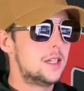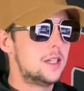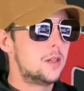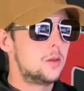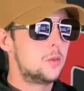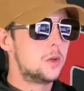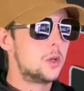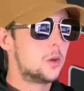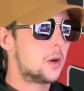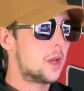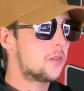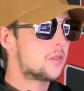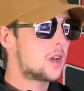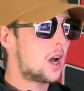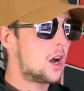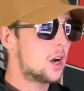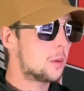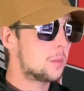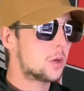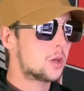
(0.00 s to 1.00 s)
We don't have
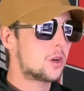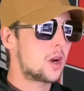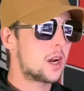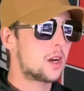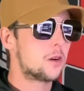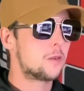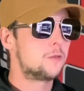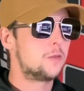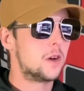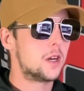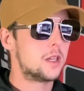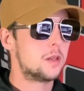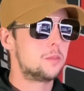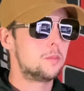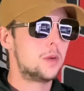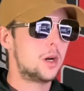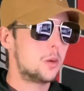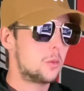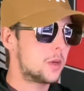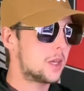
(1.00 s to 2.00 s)
Conor McGregor fighting,
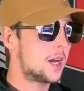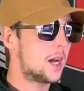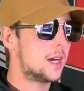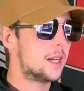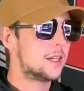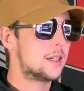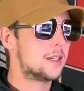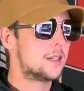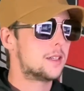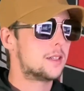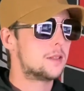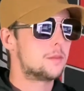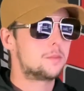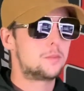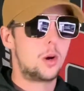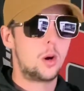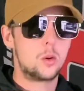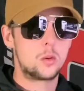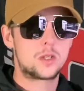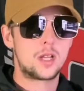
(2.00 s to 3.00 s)
but we got
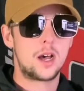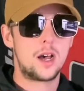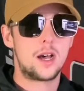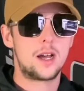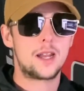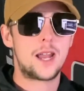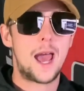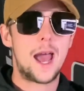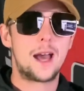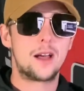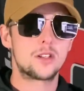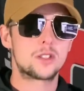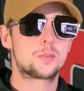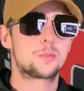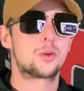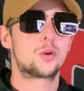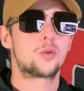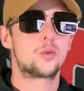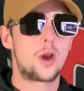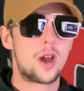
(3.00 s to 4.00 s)
Payton, Alex
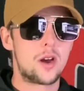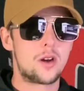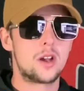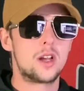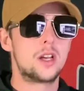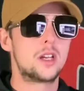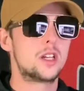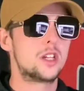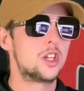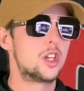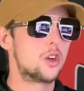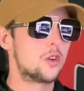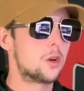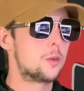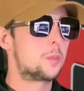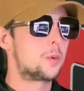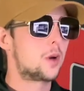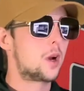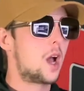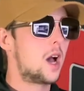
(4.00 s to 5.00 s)
Pereira, Jiri
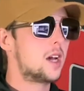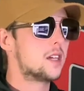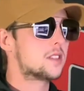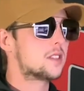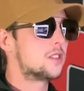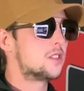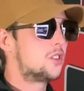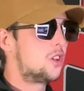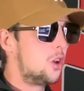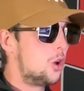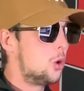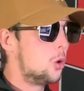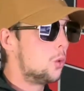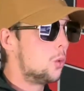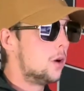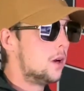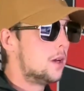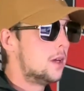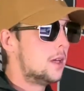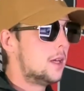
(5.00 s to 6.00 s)
Prochazka
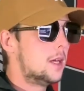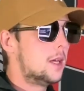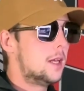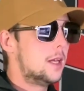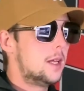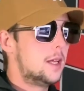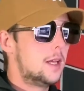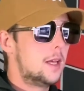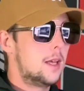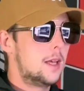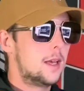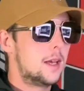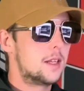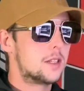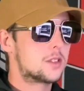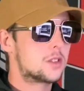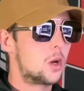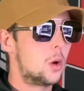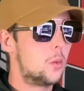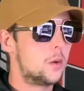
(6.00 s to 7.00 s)
2, and
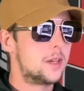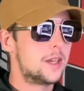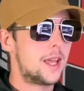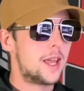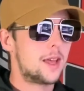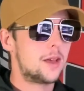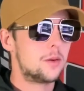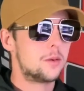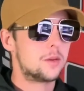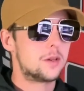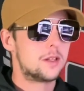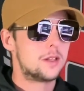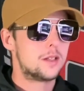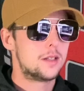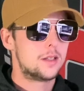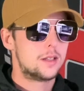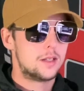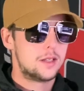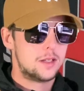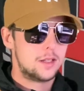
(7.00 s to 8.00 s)
it's going down
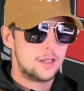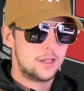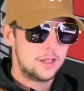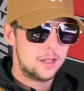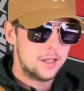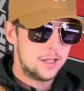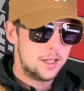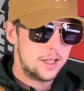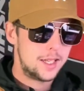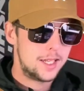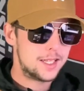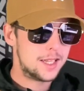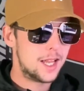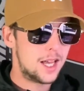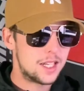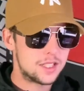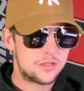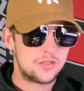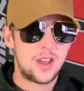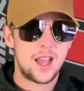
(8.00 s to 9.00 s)
in
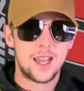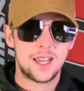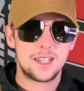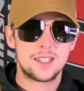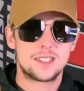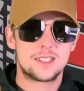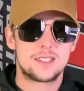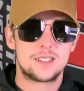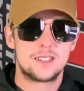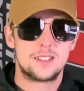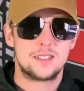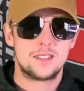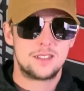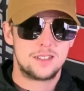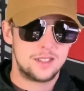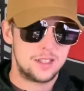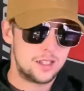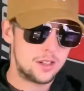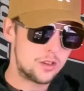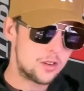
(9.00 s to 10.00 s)
Las Vegas.
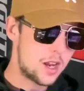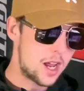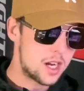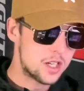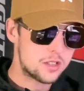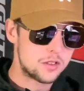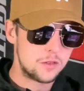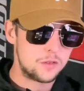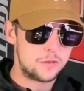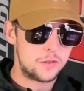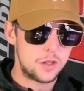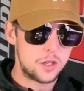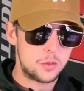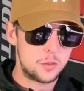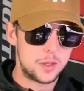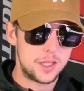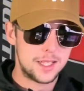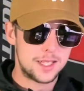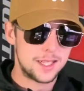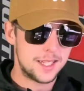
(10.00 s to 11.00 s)
International Fight Week.